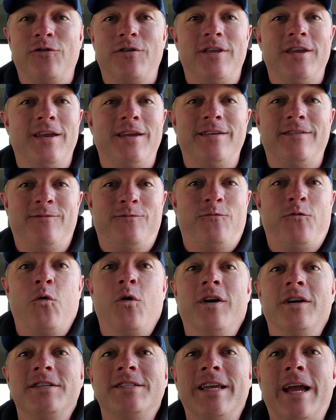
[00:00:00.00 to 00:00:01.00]
For the,
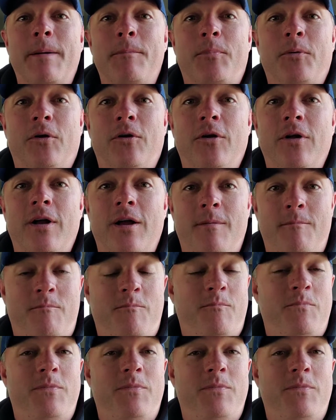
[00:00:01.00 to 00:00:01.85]
for example, uh,